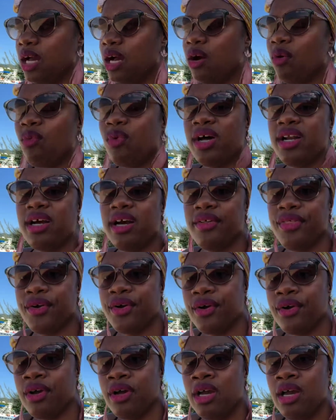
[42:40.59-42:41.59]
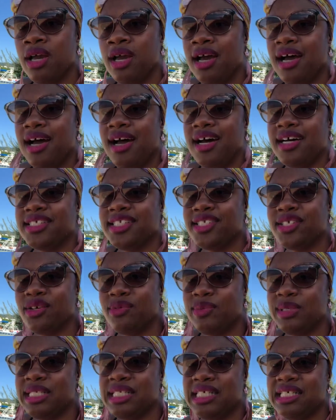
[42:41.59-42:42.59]
what other
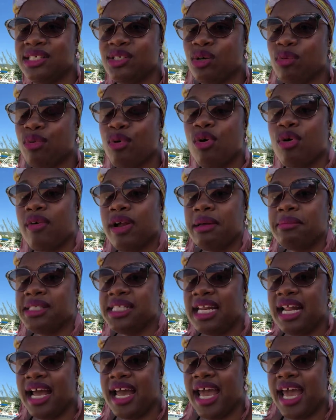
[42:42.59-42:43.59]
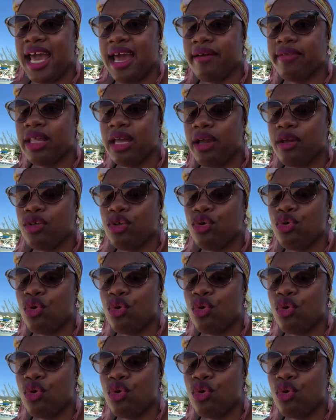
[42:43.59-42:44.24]
services or programs that I have that